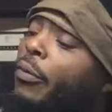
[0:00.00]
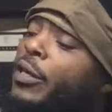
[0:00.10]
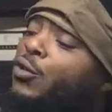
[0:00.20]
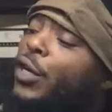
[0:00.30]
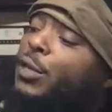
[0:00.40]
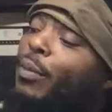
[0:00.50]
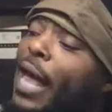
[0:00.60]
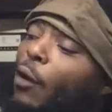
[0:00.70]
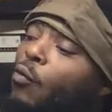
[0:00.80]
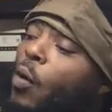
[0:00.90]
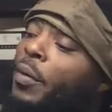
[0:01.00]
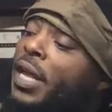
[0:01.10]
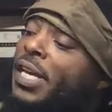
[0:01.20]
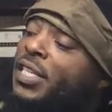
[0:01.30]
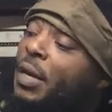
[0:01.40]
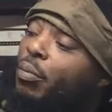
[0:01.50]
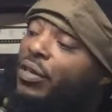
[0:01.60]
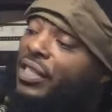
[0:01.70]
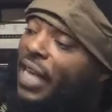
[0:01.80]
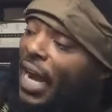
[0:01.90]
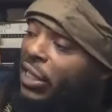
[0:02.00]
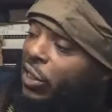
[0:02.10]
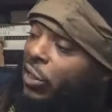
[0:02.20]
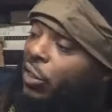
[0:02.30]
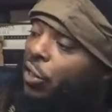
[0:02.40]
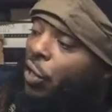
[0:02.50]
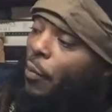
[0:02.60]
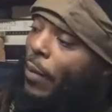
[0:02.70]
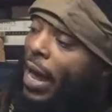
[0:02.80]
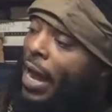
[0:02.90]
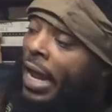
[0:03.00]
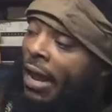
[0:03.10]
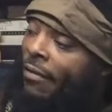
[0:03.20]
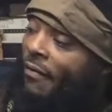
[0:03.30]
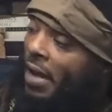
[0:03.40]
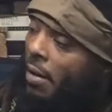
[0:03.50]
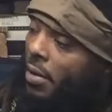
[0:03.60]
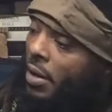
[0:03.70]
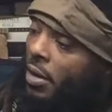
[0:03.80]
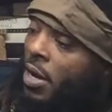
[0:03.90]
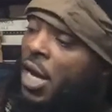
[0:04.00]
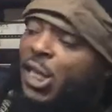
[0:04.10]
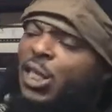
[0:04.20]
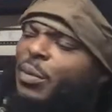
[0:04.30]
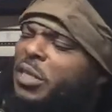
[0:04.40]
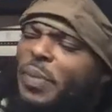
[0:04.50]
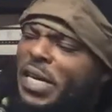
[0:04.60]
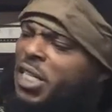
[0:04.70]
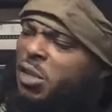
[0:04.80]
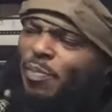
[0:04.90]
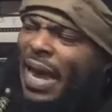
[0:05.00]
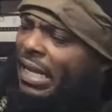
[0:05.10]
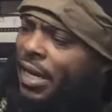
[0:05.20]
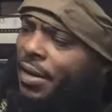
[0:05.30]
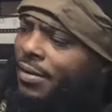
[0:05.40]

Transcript: dressed black woman is a protection to her man and family. She must be inspected.